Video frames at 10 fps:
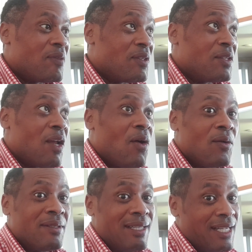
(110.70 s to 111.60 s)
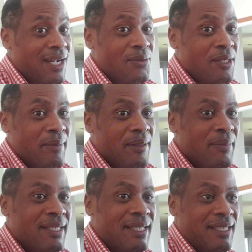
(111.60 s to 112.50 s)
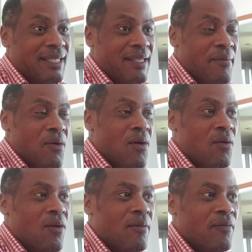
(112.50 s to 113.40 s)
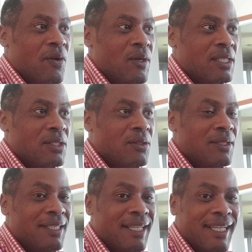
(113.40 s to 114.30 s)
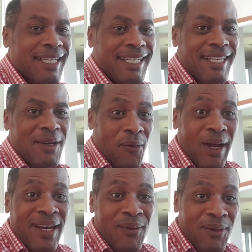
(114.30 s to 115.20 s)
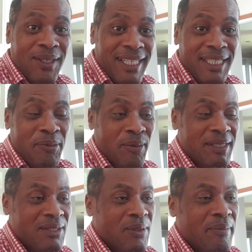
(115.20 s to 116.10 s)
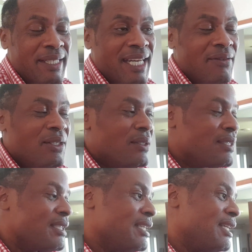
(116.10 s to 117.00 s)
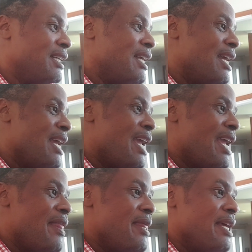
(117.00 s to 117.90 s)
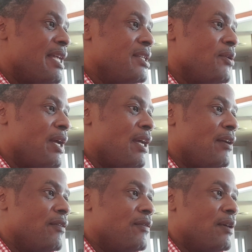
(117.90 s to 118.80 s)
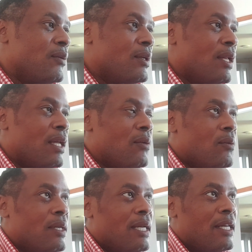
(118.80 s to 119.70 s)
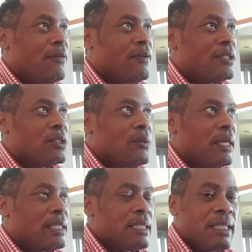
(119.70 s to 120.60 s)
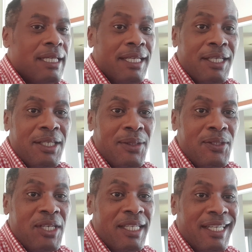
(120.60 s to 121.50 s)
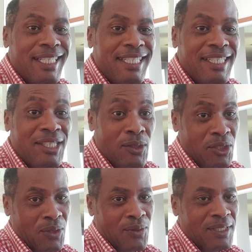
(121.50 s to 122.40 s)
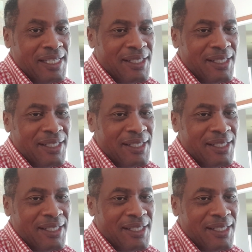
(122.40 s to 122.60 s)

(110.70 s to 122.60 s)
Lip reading: they're accountable, but they're more focused on when all these promises will be delivered on. And then you have what I refer to as the new generation social conscious